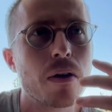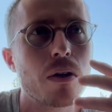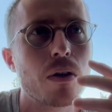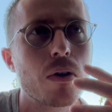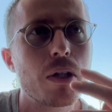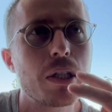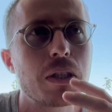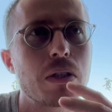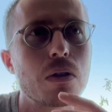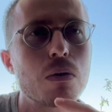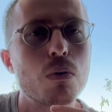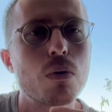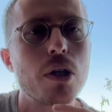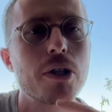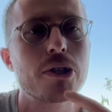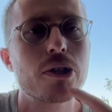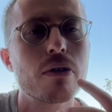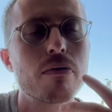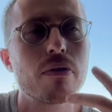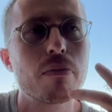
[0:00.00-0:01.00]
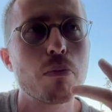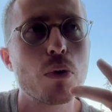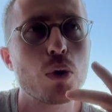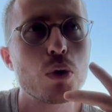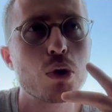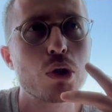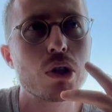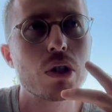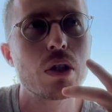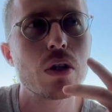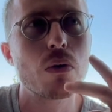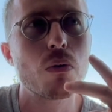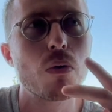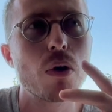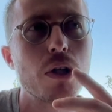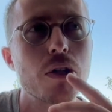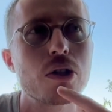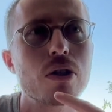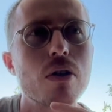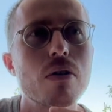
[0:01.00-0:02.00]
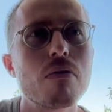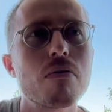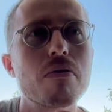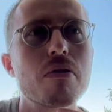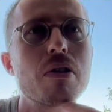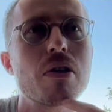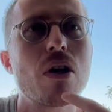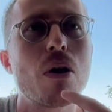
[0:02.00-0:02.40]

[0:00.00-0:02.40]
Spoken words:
creates a rush of emotion, it